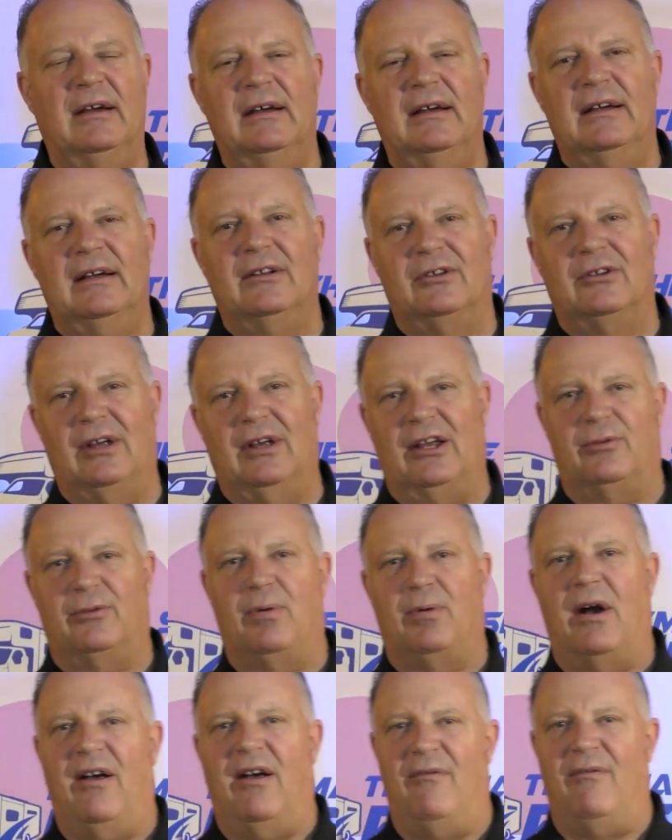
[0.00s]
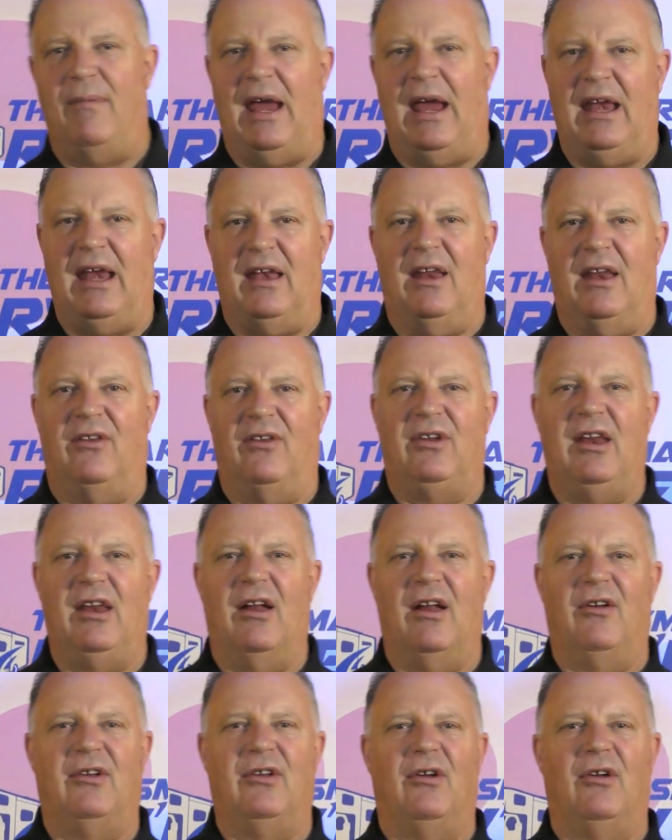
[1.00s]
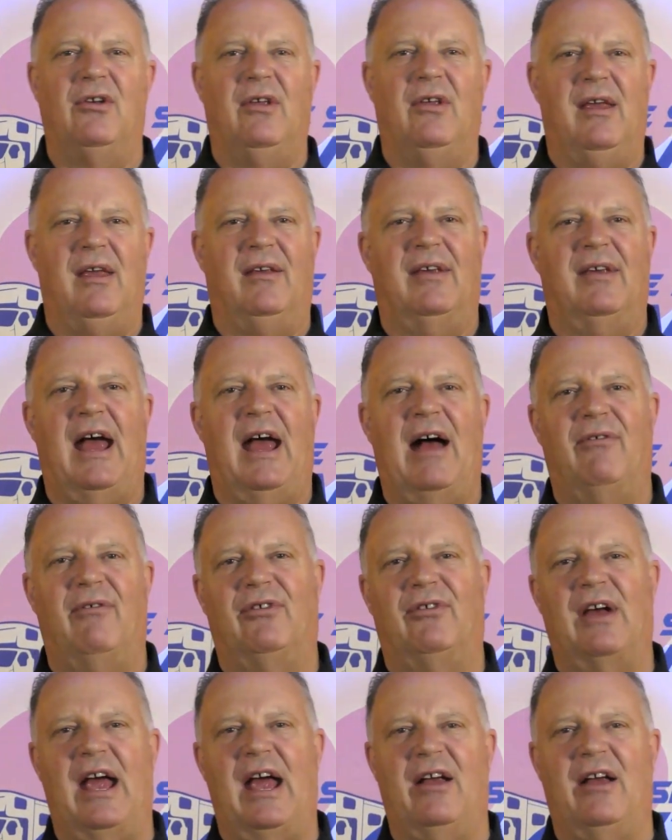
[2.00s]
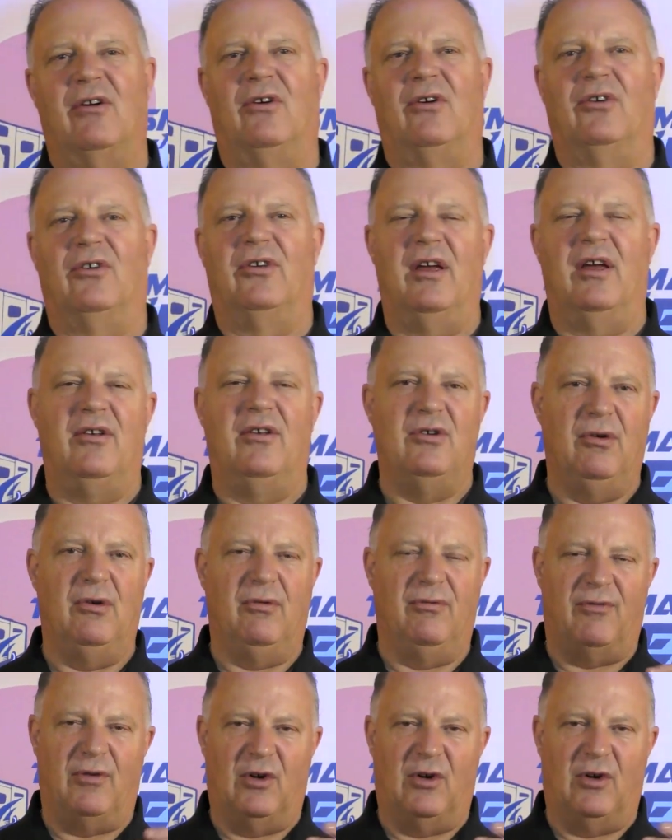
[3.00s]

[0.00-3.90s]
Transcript: So that's part of maintenance. You know, don't do these half cycles, do full